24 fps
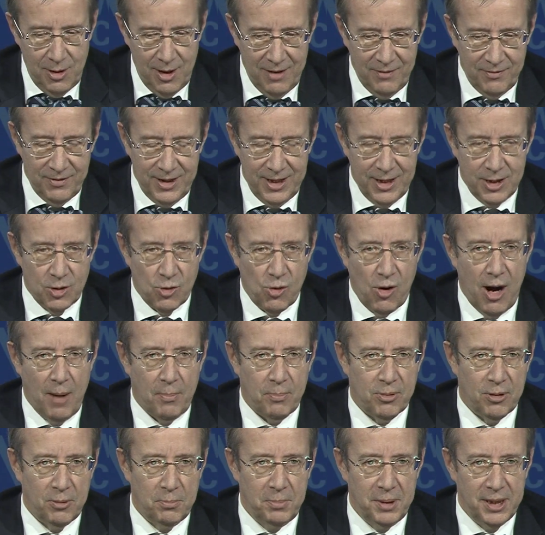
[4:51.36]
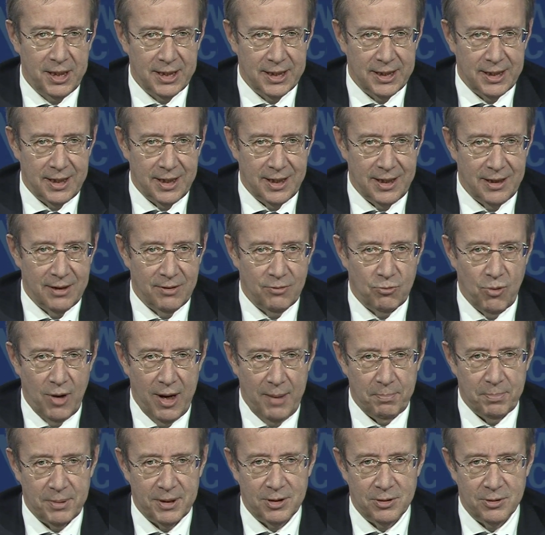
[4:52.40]
have interoperability of
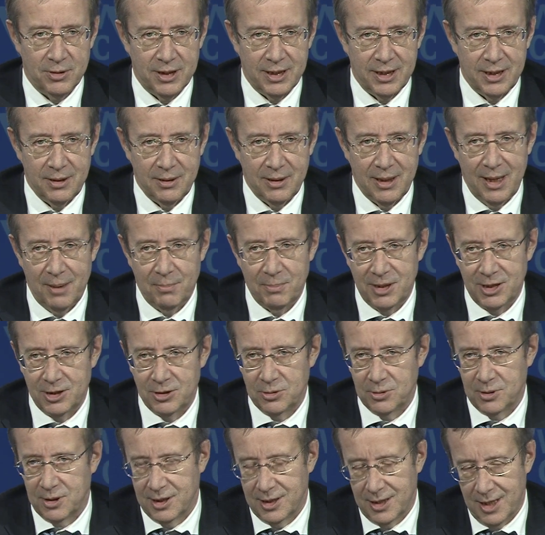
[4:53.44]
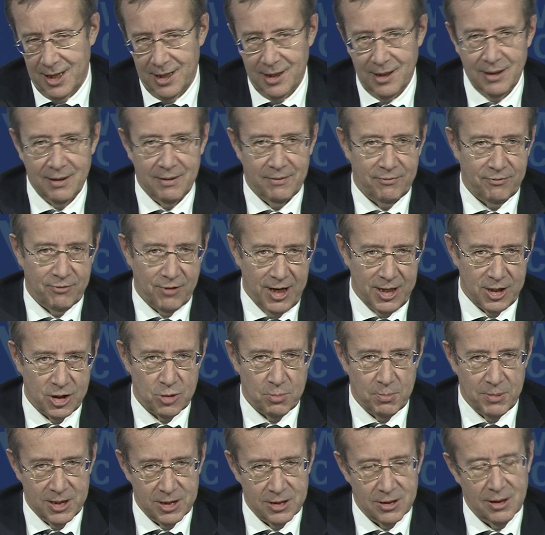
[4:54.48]
weaponry. That means you can take a French
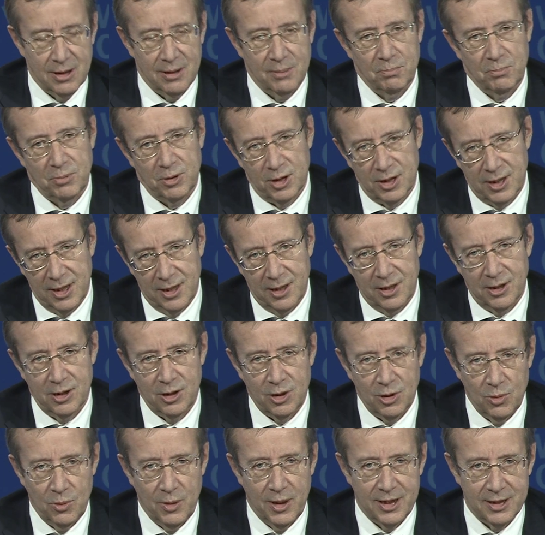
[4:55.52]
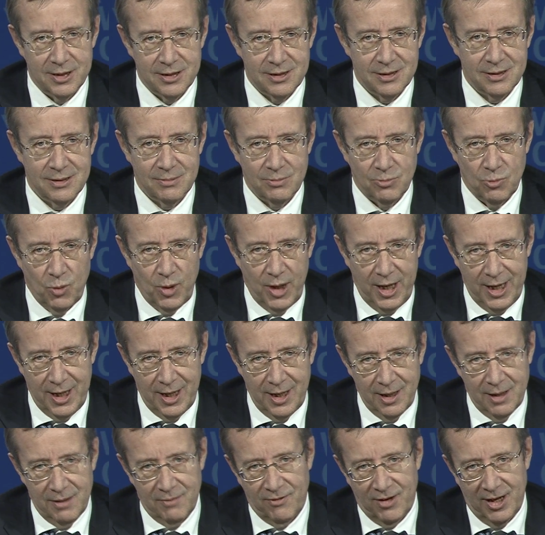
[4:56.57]
missile and put it under a U.S.
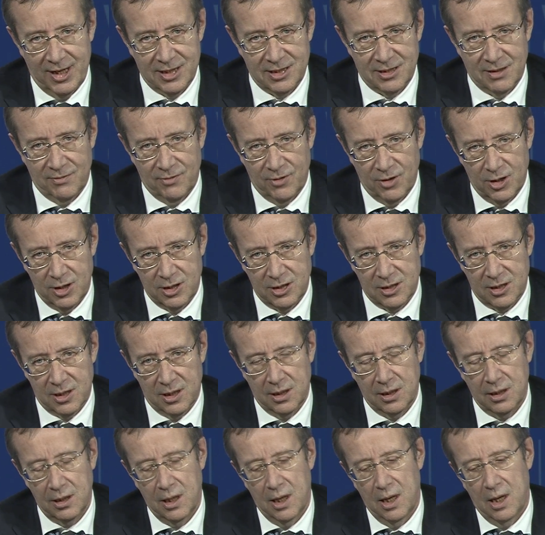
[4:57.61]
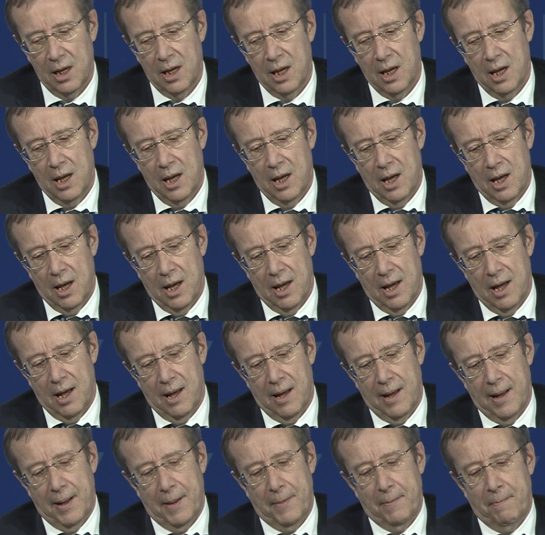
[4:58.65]
wing and vice versa.
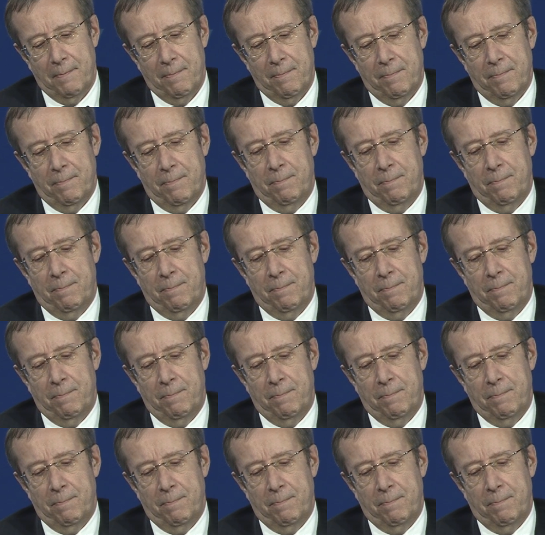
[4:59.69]
In